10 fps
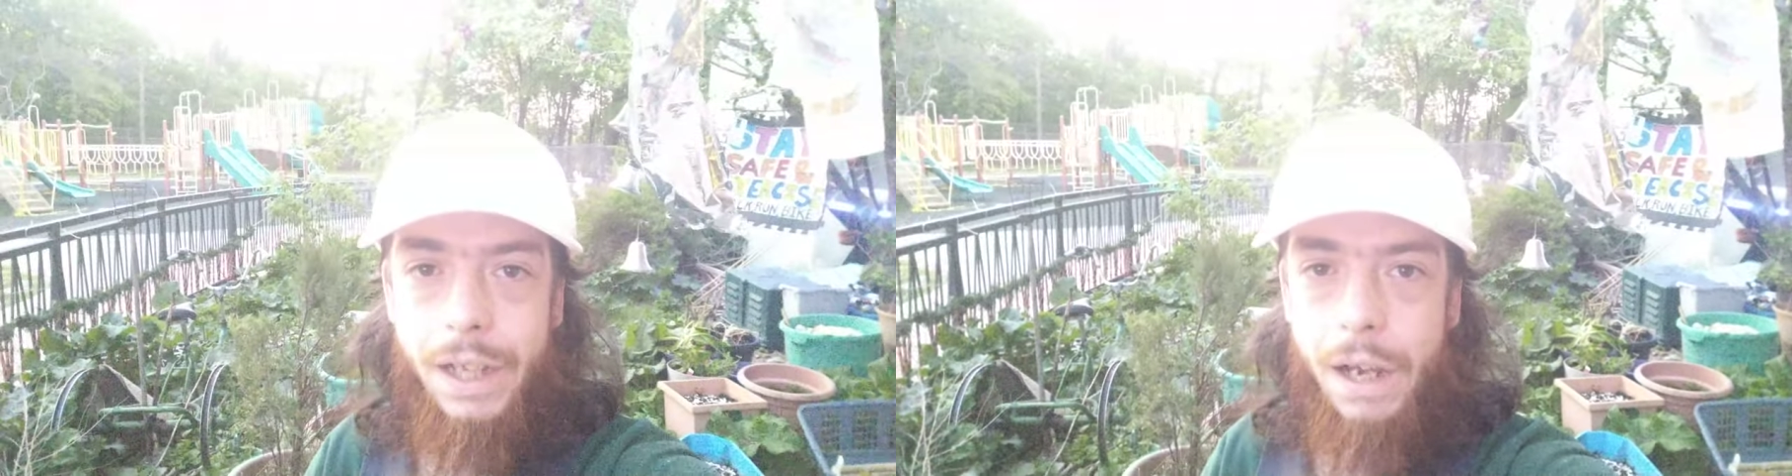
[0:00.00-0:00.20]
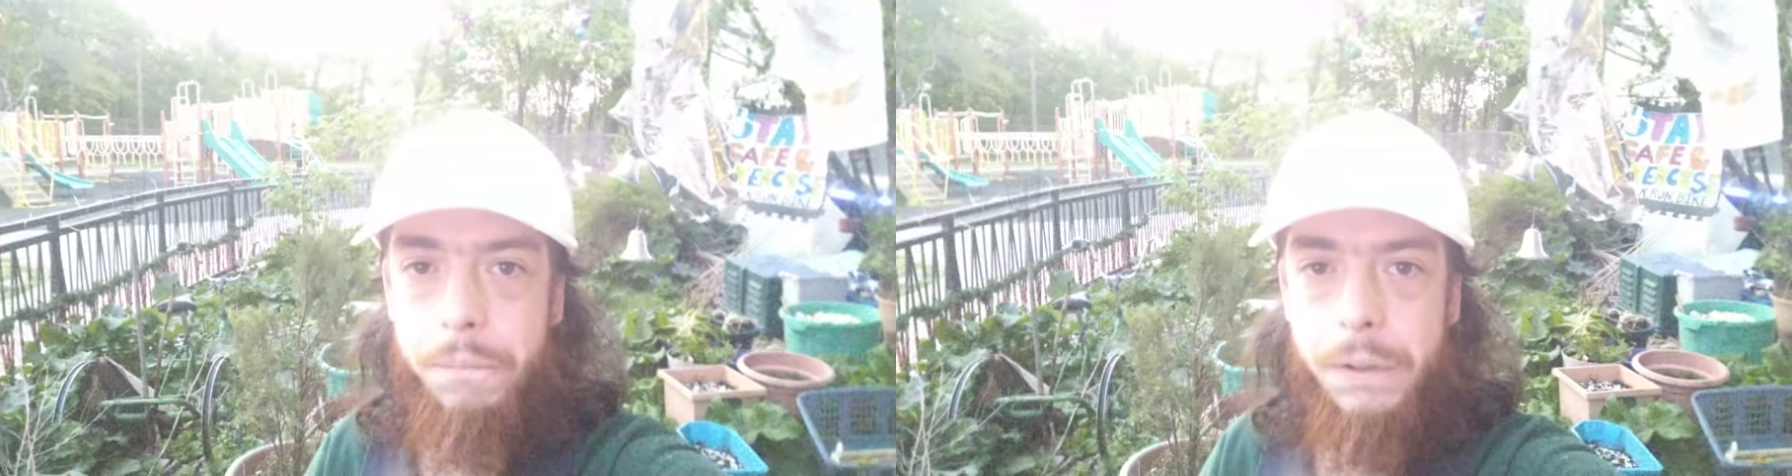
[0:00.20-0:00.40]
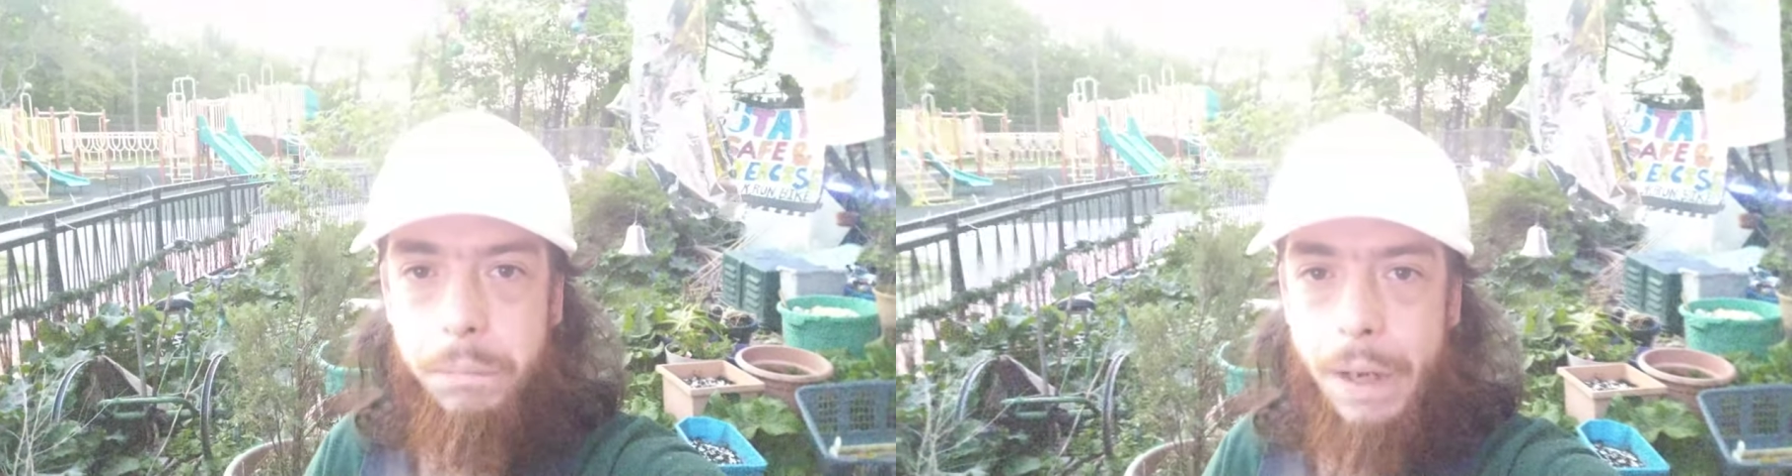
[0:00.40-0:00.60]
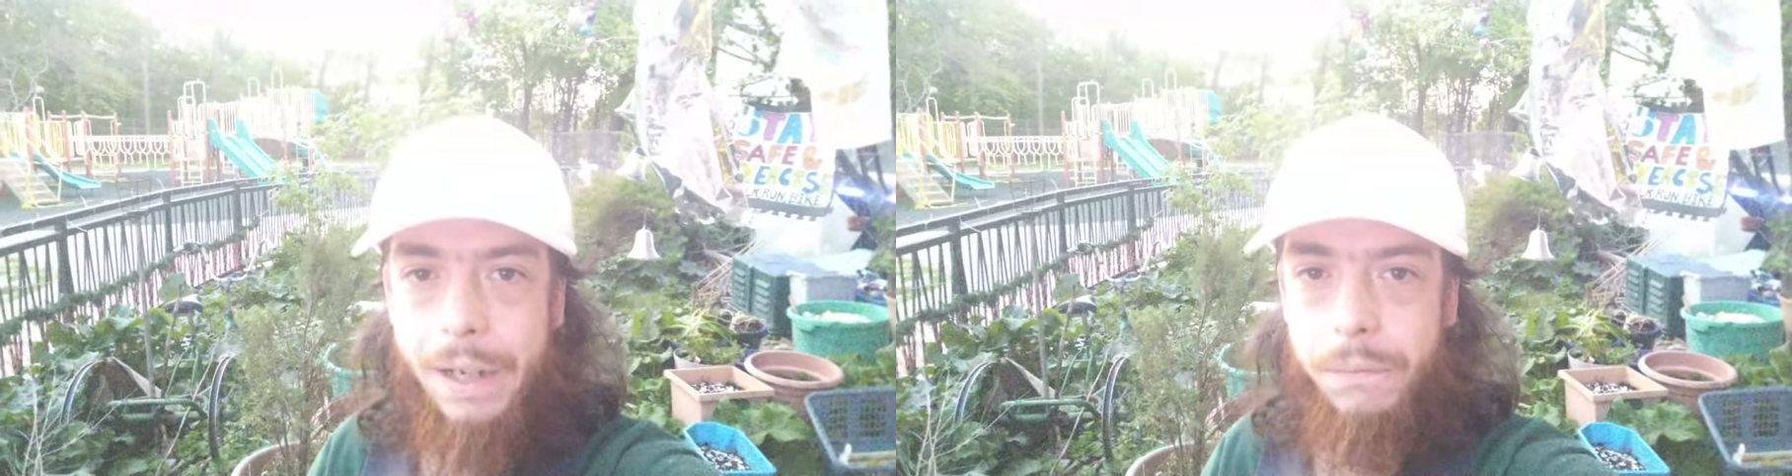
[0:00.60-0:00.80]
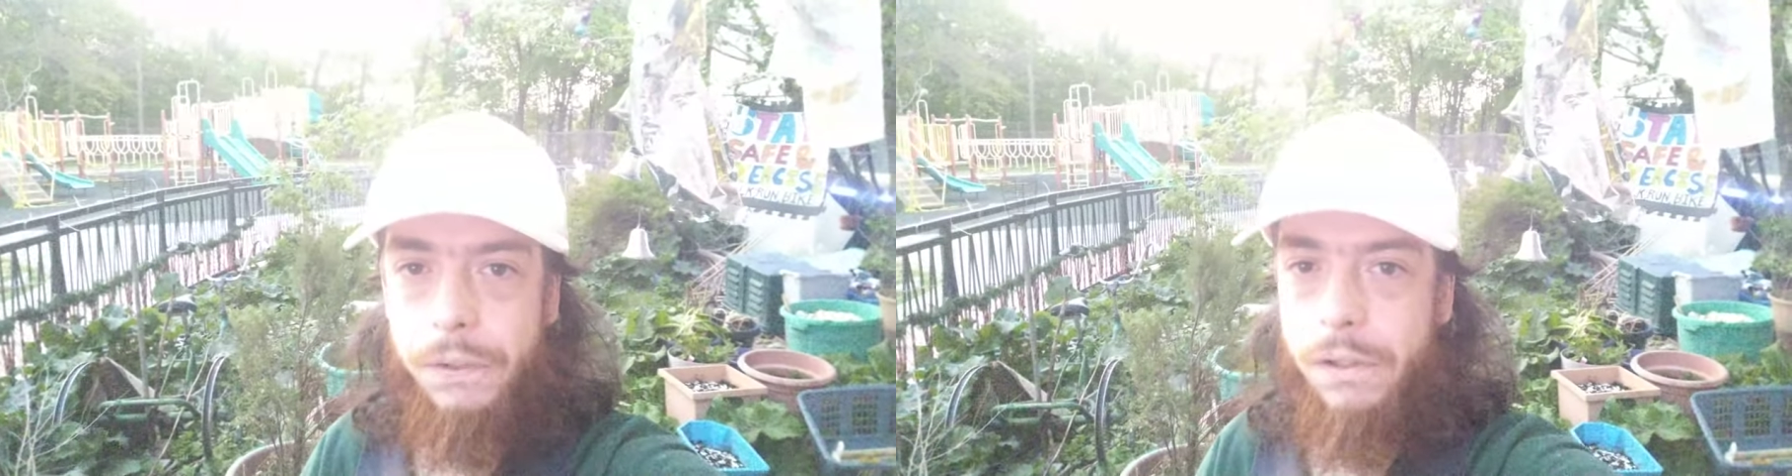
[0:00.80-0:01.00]
I feel
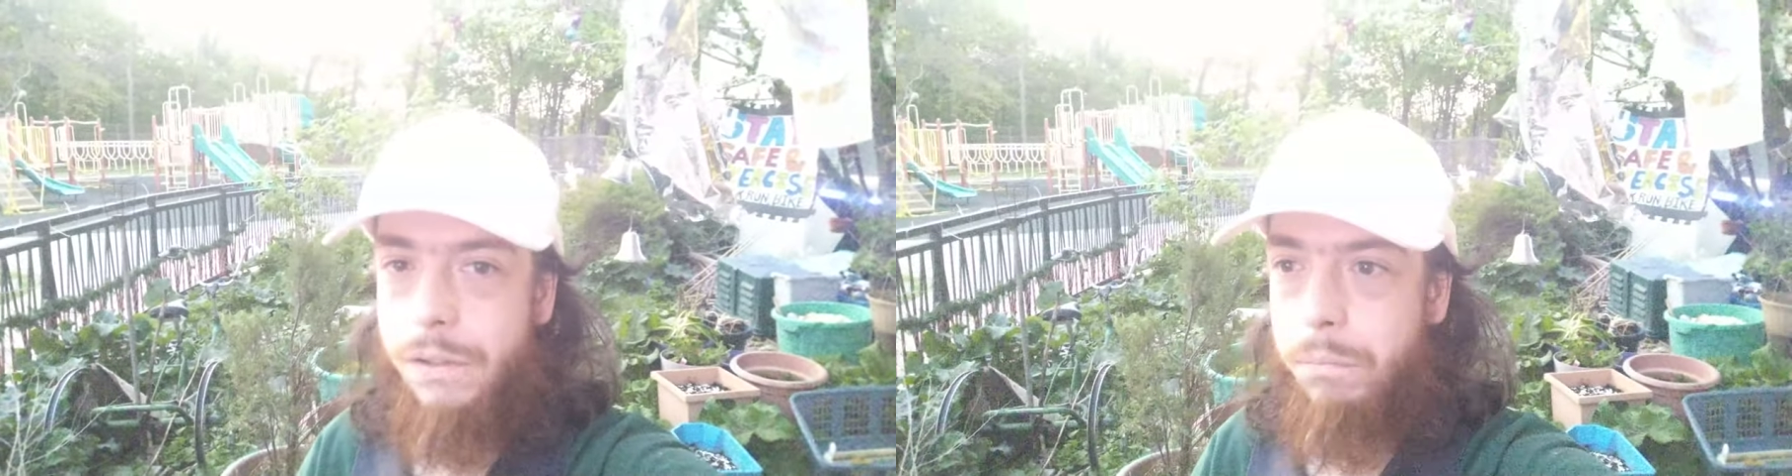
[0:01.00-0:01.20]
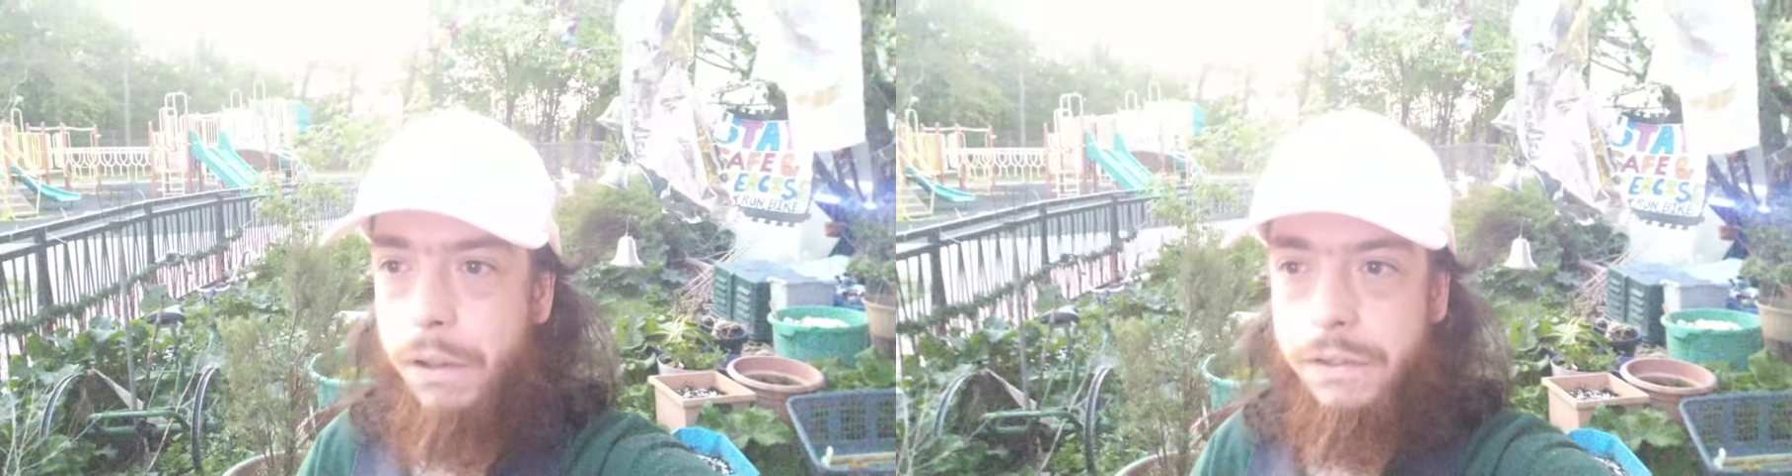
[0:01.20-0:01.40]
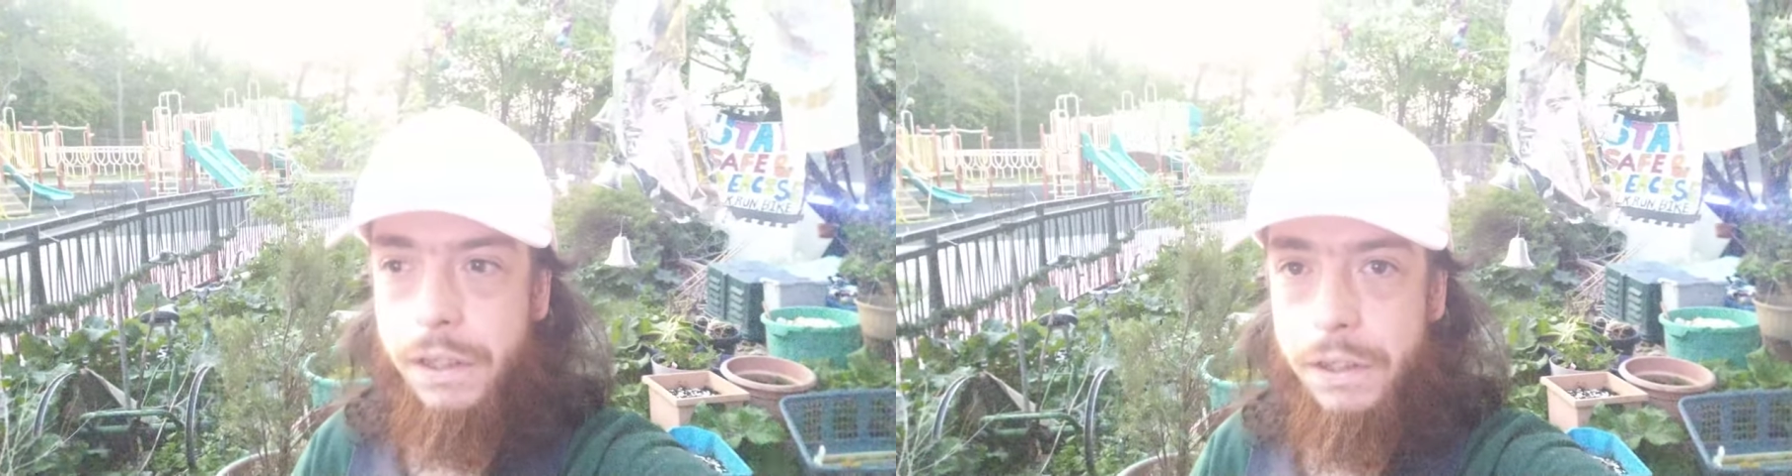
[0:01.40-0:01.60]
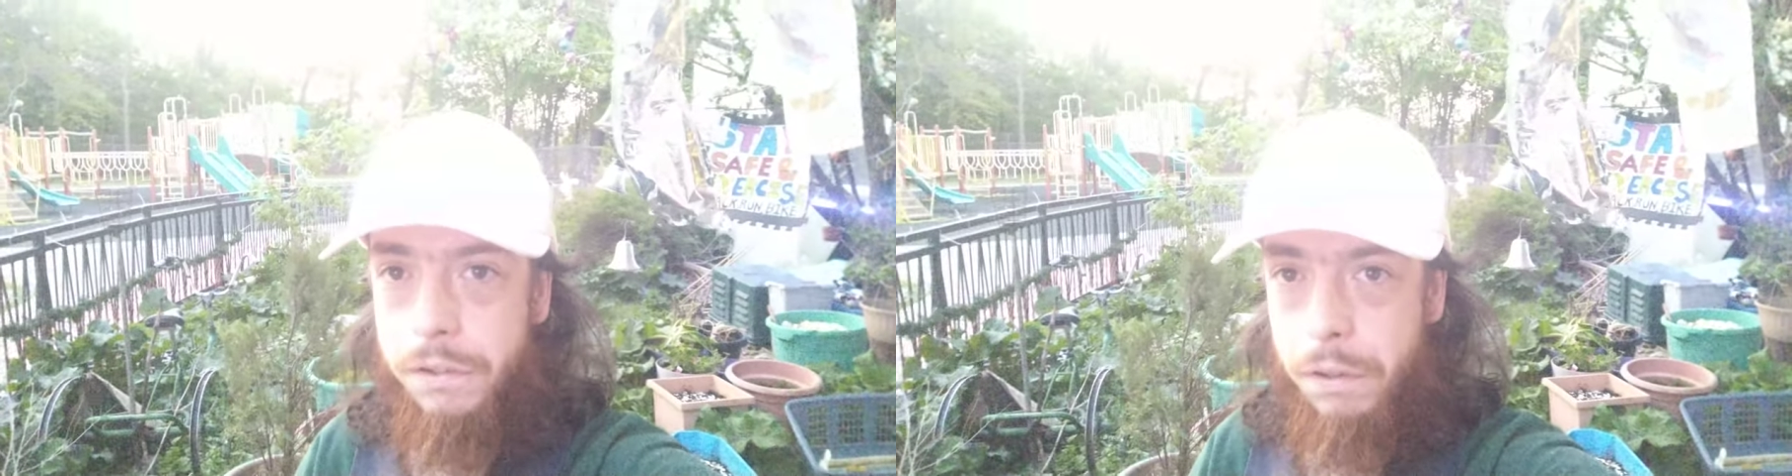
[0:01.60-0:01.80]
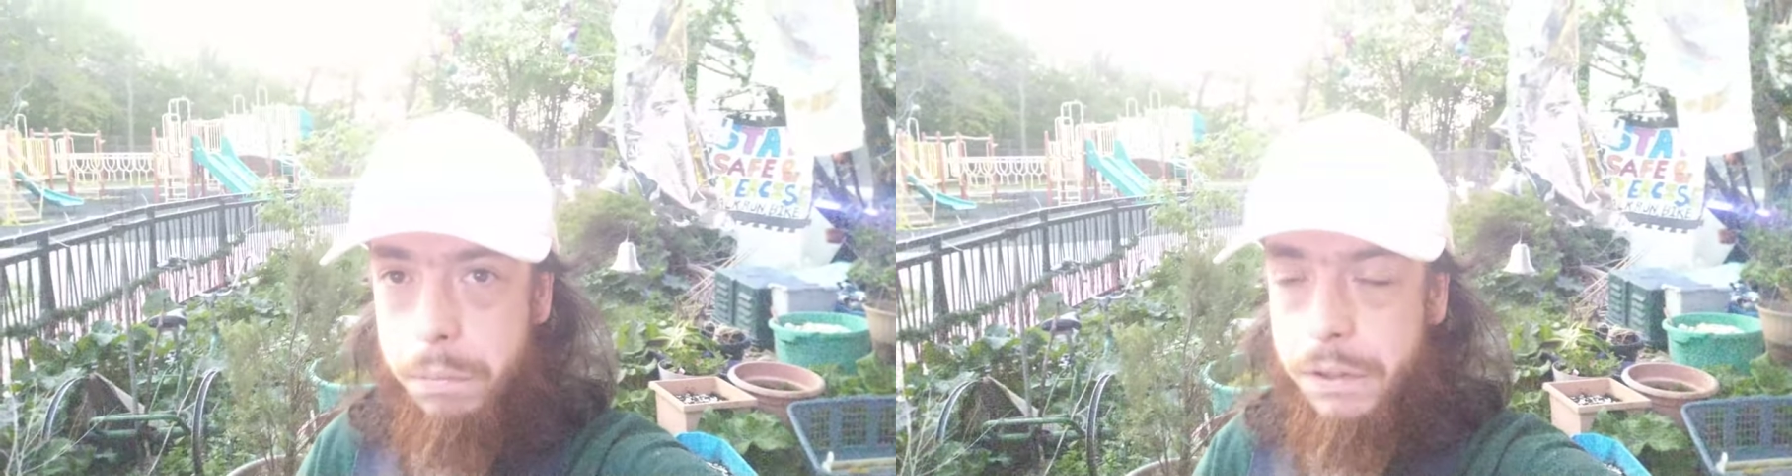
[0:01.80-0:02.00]
bad for those in parts of Europe.